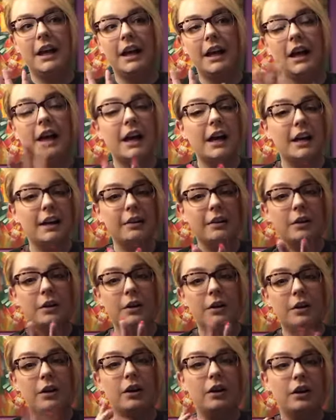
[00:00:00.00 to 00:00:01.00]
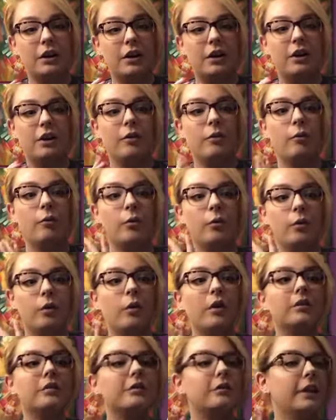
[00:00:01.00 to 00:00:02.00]
I
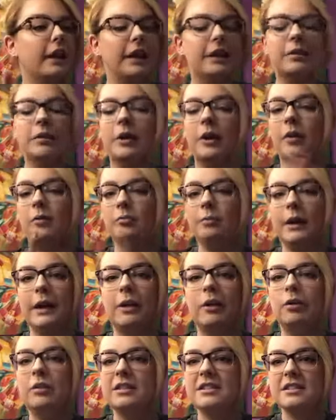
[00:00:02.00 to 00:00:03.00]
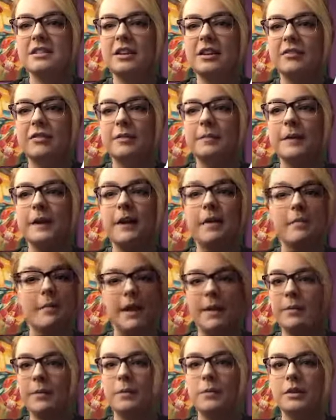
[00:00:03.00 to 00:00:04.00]
like Bale was enough for me,
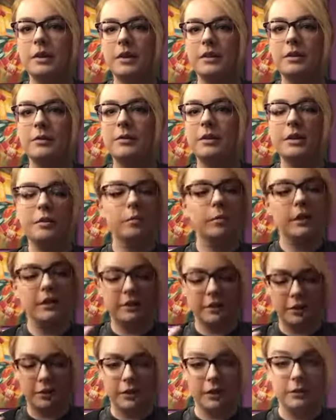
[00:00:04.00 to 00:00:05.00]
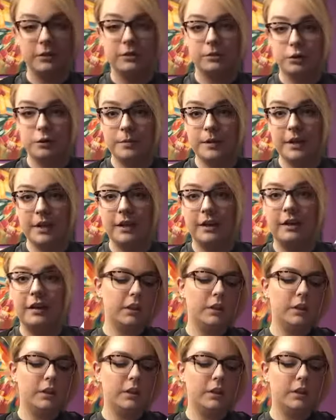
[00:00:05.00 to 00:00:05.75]
maybe one other one, but no, there was too many.